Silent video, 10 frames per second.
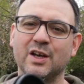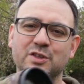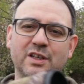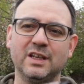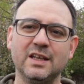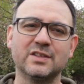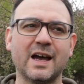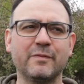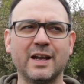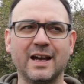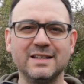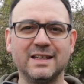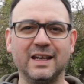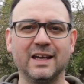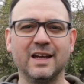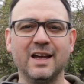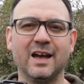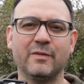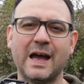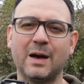because you need to have an idea
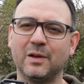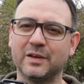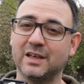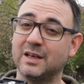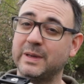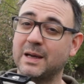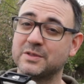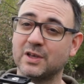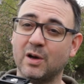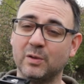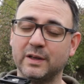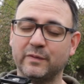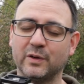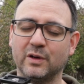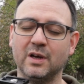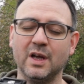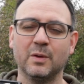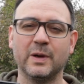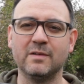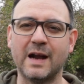of how long you're going to be able to hold it for
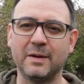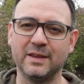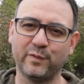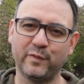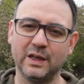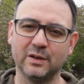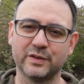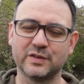when you're out in the field.